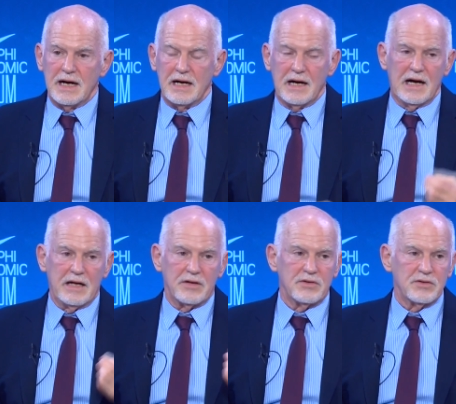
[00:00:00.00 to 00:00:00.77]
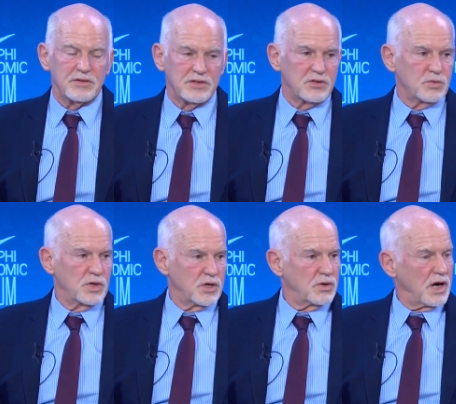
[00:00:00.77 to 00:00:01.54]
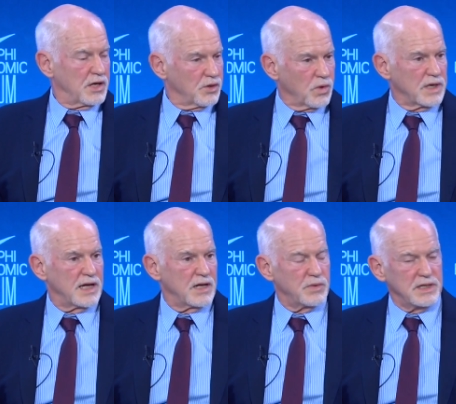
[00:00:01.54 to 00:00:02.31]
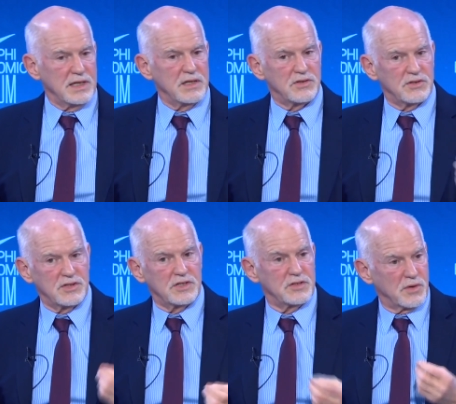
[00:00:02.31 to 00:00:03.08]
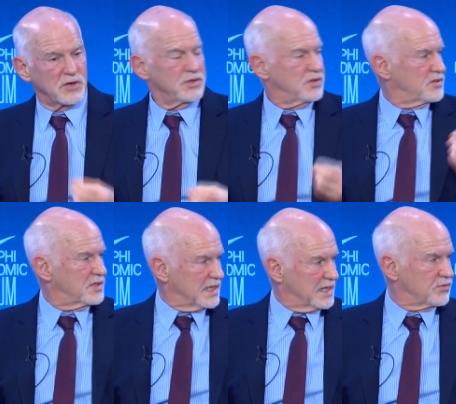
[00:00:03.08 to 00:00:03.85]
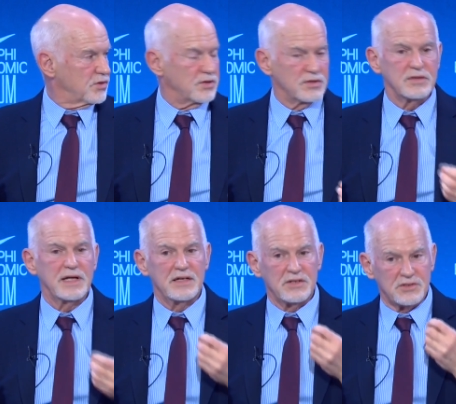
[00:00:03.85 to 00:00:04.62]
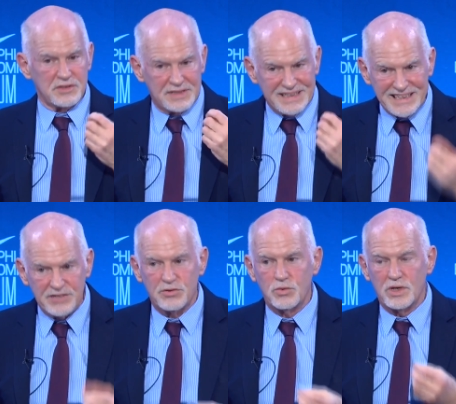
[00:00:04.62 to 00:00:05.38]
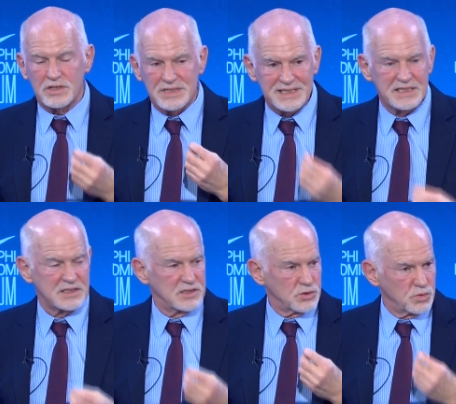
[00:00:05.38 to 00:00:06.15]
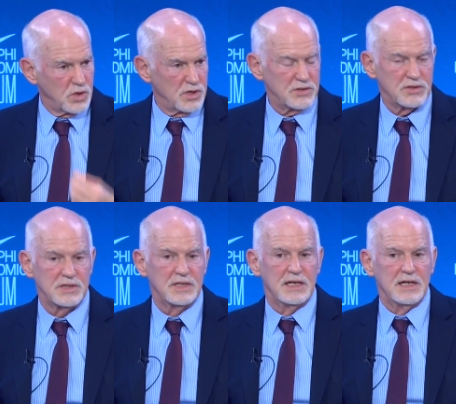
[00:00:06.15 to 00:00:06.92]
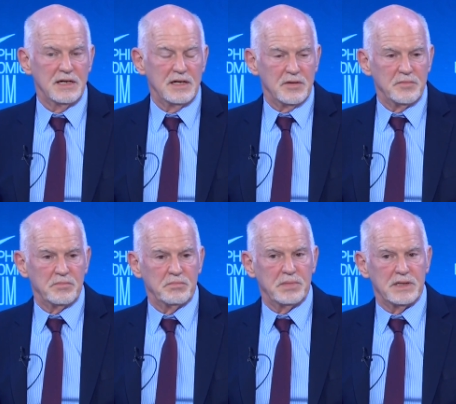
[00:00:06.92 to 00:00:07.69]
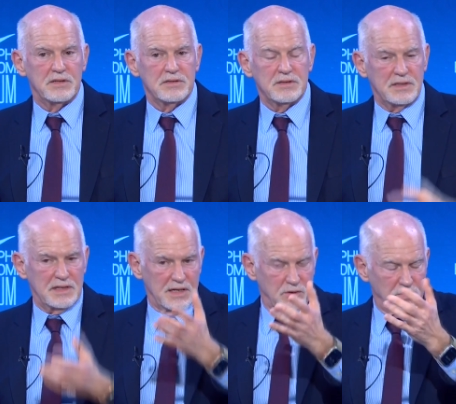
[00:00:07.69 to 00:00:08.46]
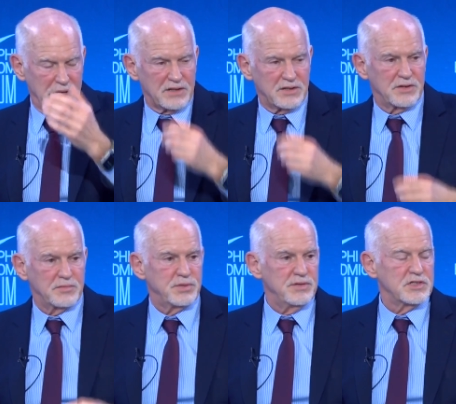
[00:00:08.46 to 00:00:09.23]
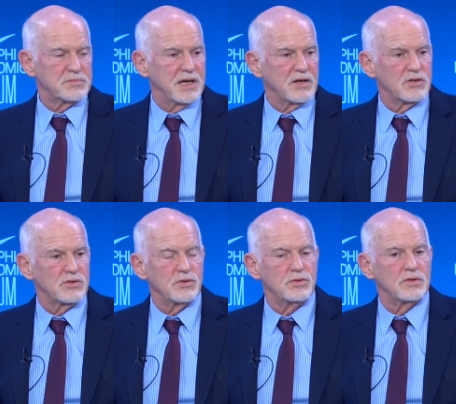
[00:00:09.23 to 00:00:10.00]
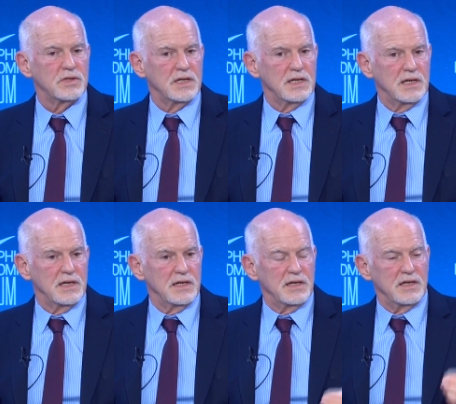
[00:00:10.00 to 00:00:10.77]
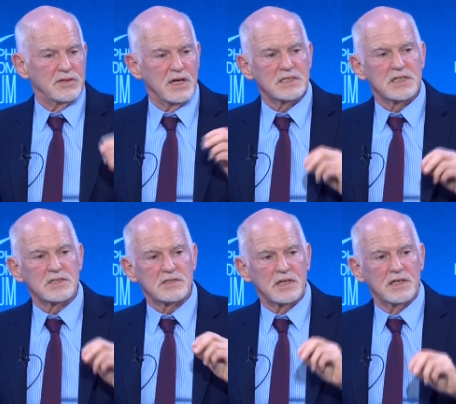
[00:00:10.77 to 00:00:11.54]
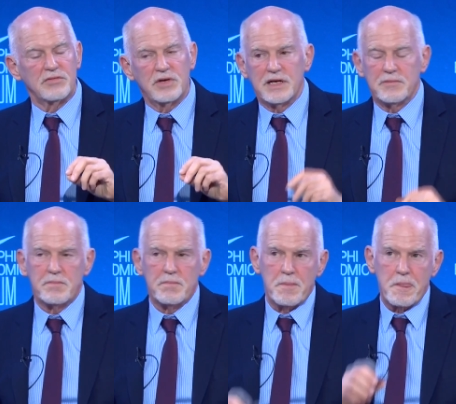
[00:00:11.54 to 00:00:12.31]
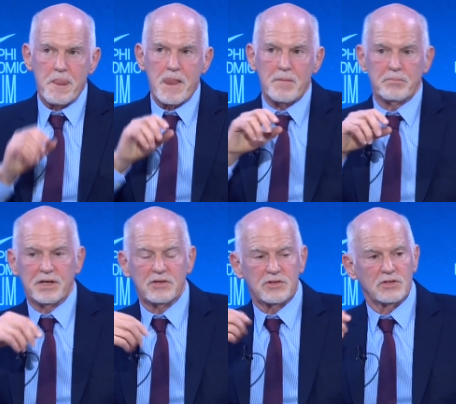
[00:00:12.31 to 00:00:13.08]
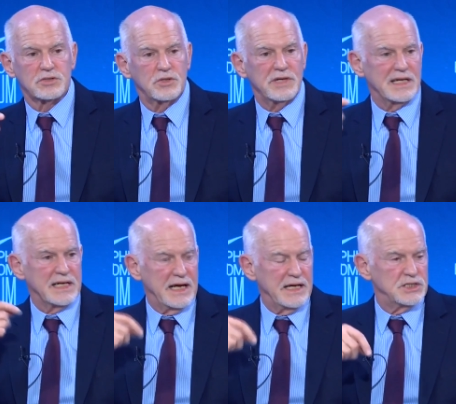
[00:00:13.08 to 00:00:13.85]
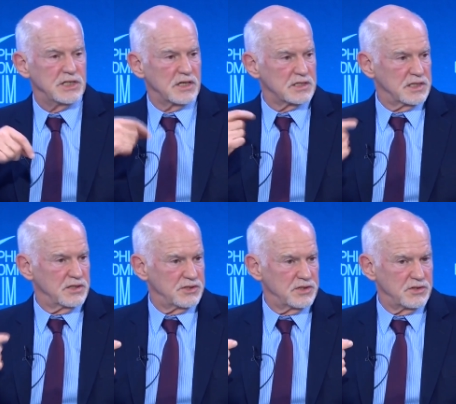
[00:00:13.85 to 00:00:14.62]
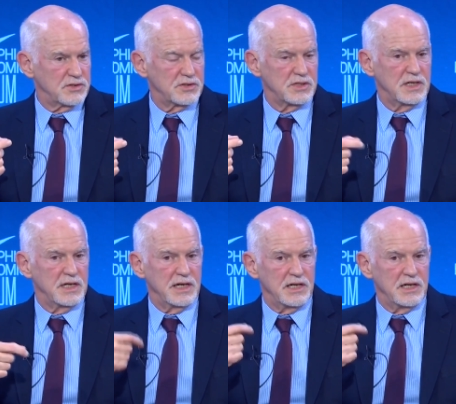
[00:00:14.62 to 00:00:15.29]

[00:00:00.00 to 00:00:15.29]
And this is where, on the one hand, we need to see democracies deliver, that is, deliver what citizens want. But I go back to the previous panel too. It's not just delivering, but it's also engaging our citizens in a